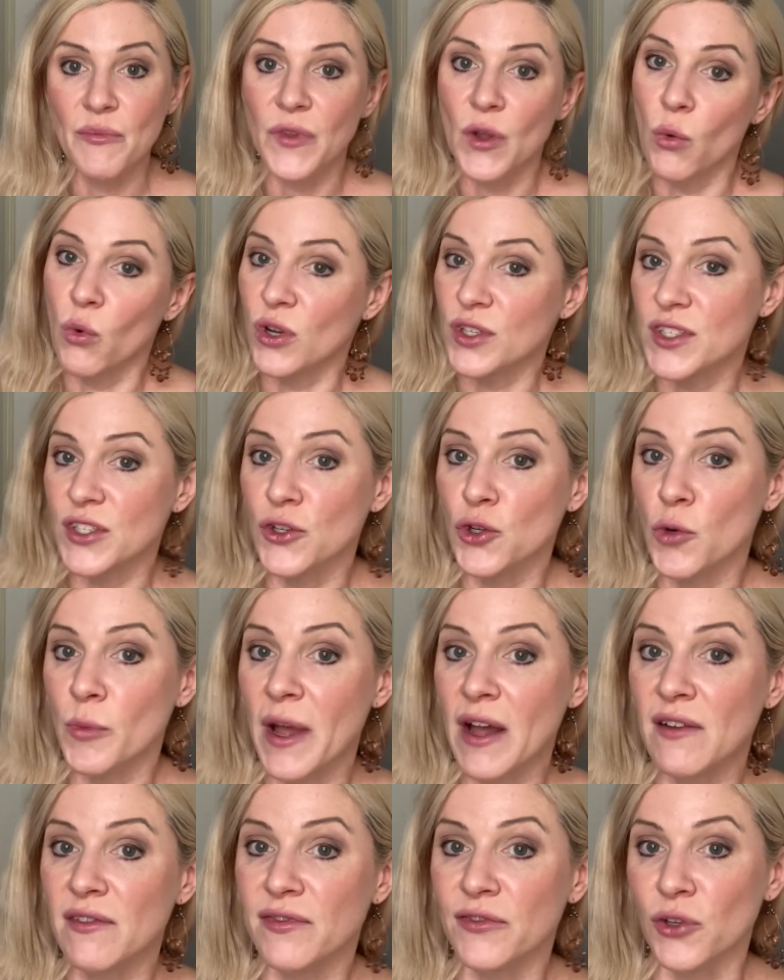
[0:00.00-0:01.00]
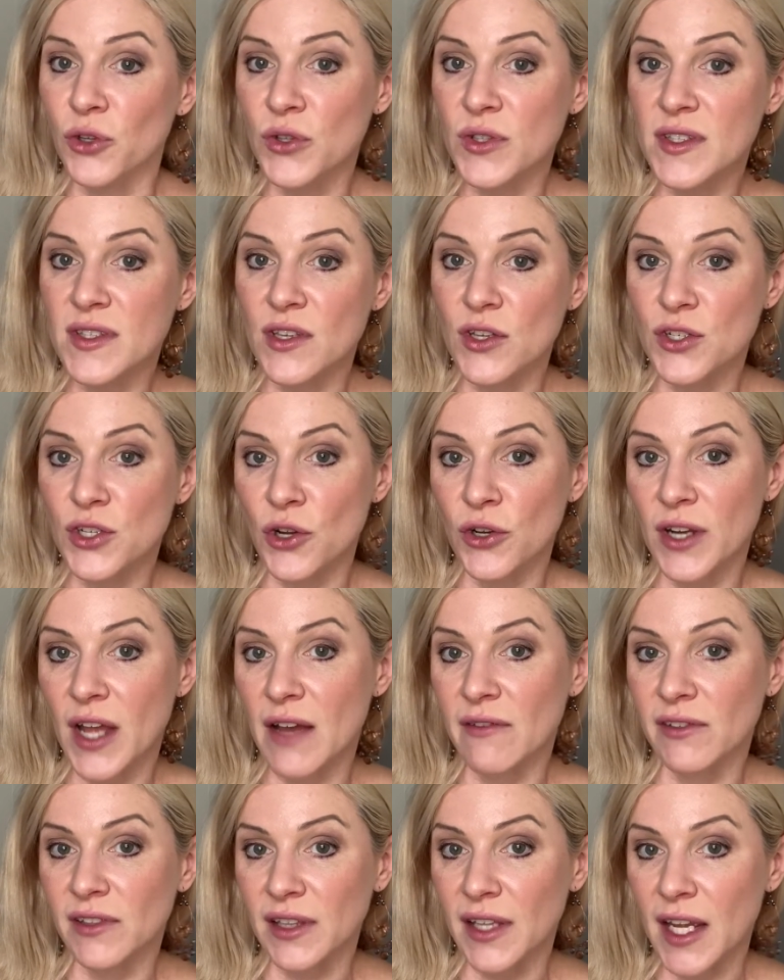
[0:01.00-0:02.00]
what to do about foods that don't
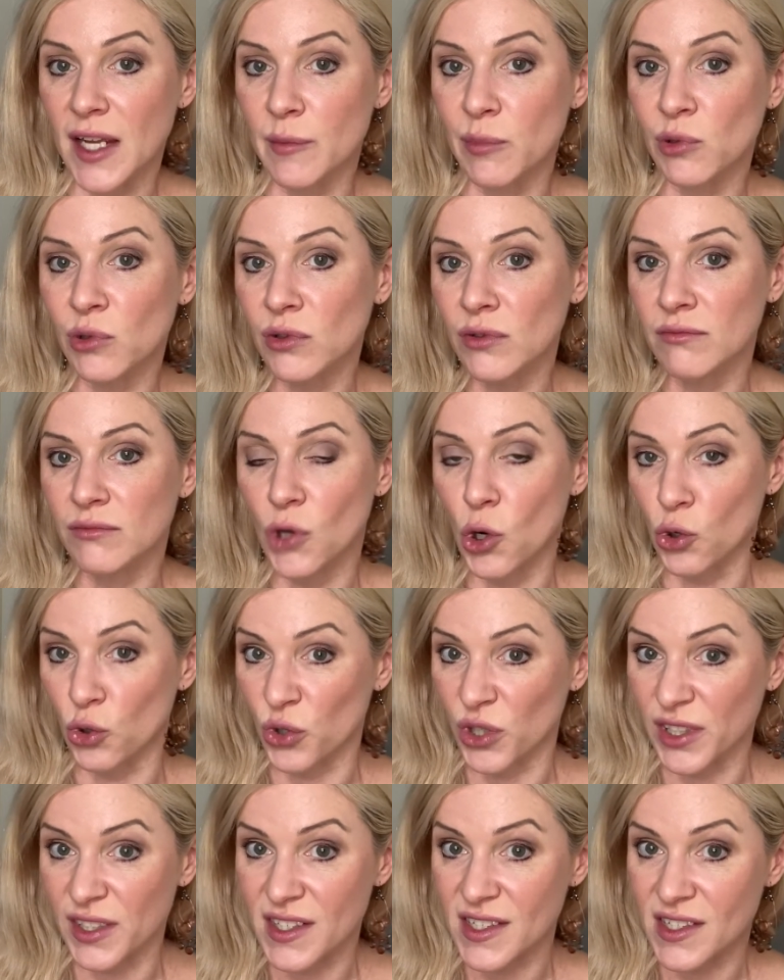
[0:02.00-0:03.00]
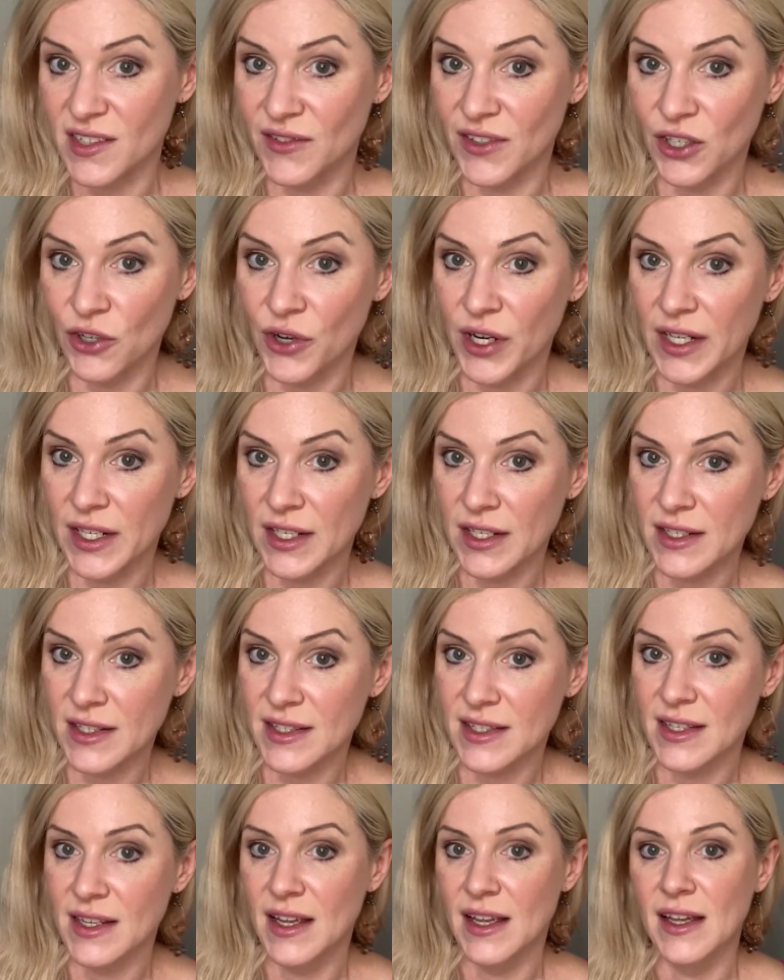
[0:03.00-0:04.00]
have a label or a list of ingredients,